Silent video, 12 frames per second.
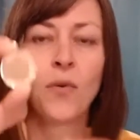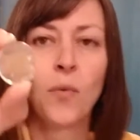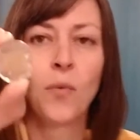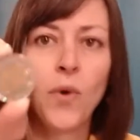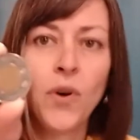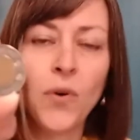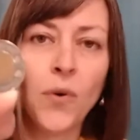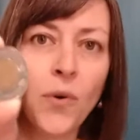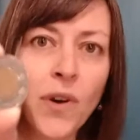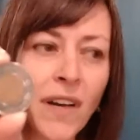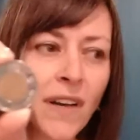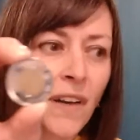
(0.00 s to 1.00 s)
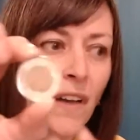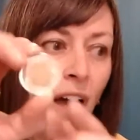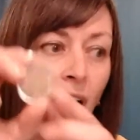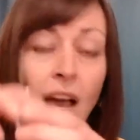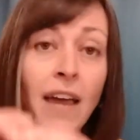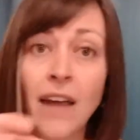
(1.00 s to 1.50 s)
Woo
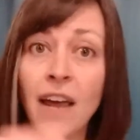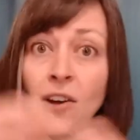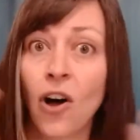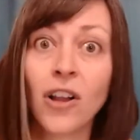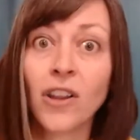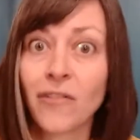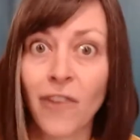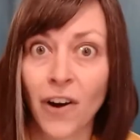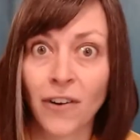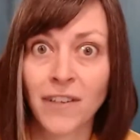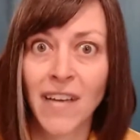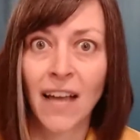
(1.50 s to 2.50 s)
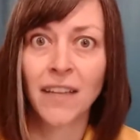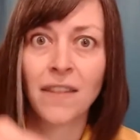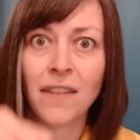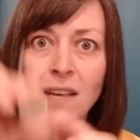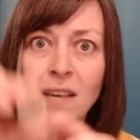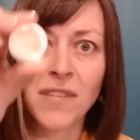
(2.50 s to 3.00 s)
and all of our
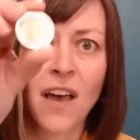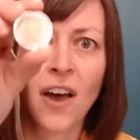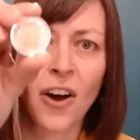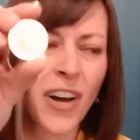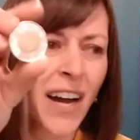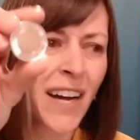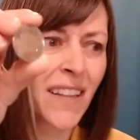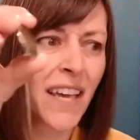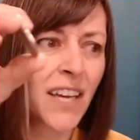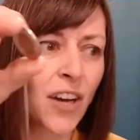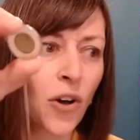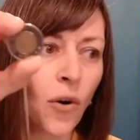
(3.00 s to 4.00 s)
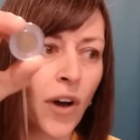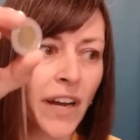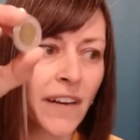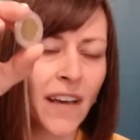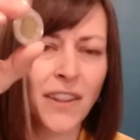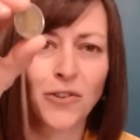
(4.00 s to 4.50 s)
talent themes are kind of like a
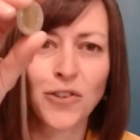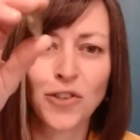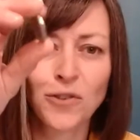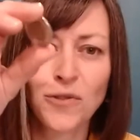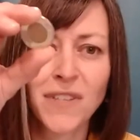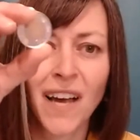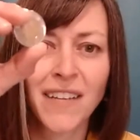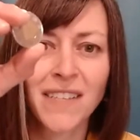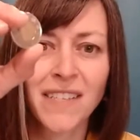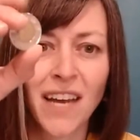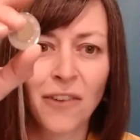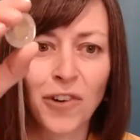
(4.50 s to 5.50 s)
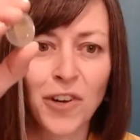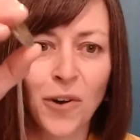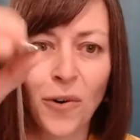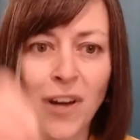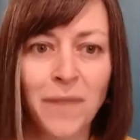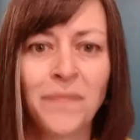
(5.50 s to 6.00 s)
coin, and there's two sides to every
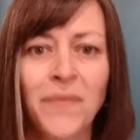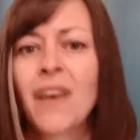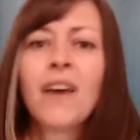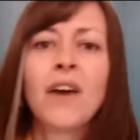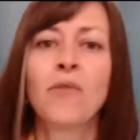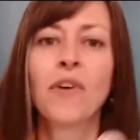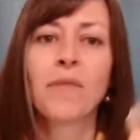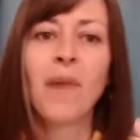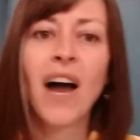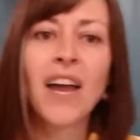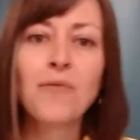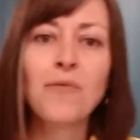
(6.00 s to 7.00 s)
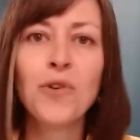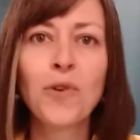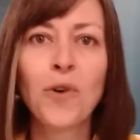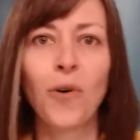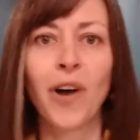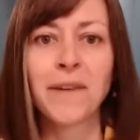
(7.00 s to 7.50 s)
coin. With my Woo
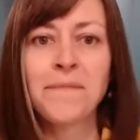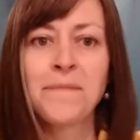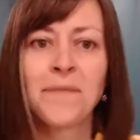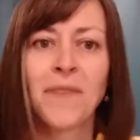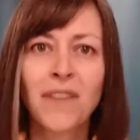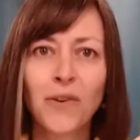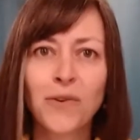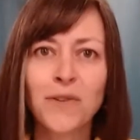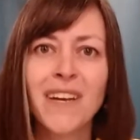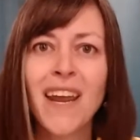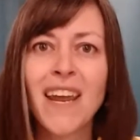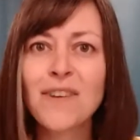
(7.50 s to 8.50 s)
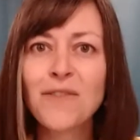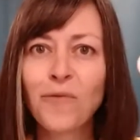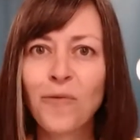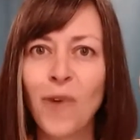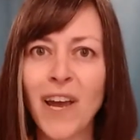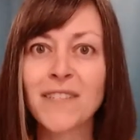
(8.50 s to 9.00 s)
coin, those innate
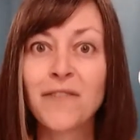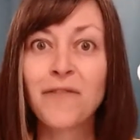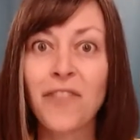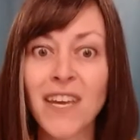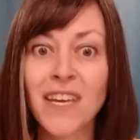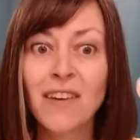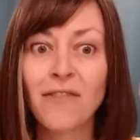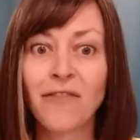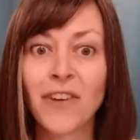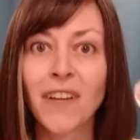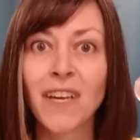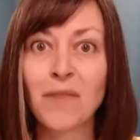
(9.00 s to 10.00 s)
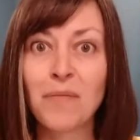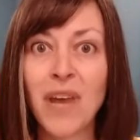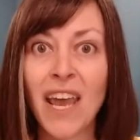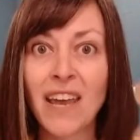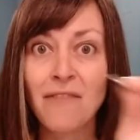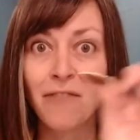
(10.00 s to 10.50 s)
ways of thinking, feeling, and
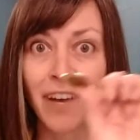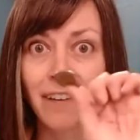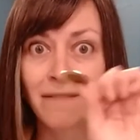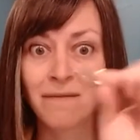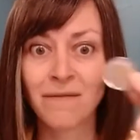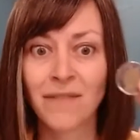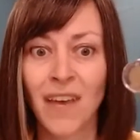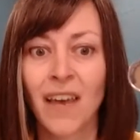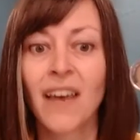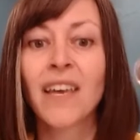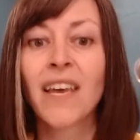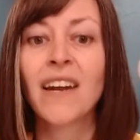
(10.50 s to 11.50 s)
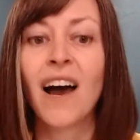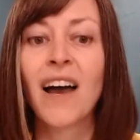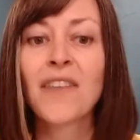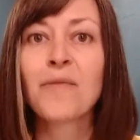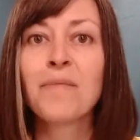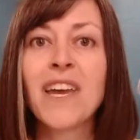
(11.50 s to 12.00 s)
behaving can
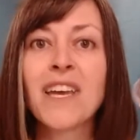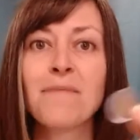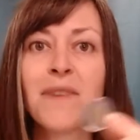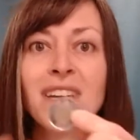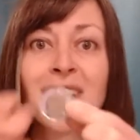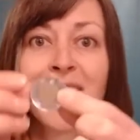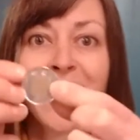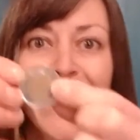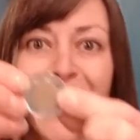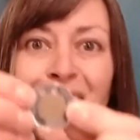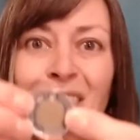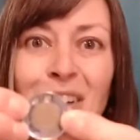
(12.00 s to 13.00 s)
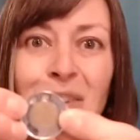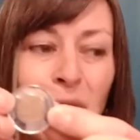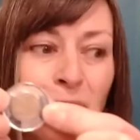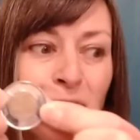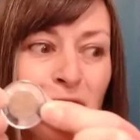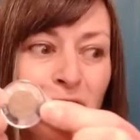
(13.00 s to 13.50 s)
either make me the
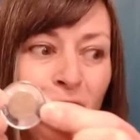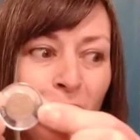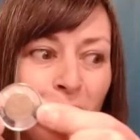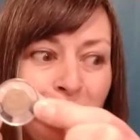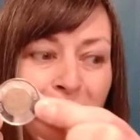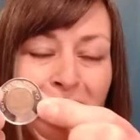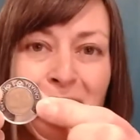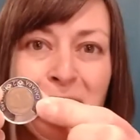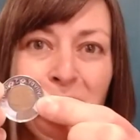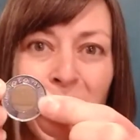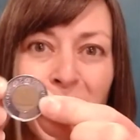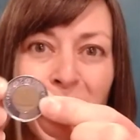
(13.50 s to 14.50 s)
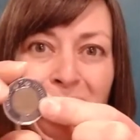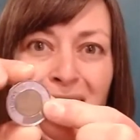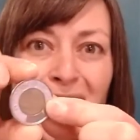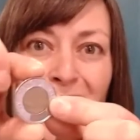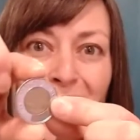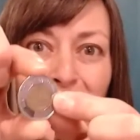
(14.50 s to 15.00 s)
most charming
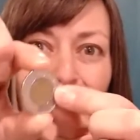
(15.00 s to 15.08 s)
person in the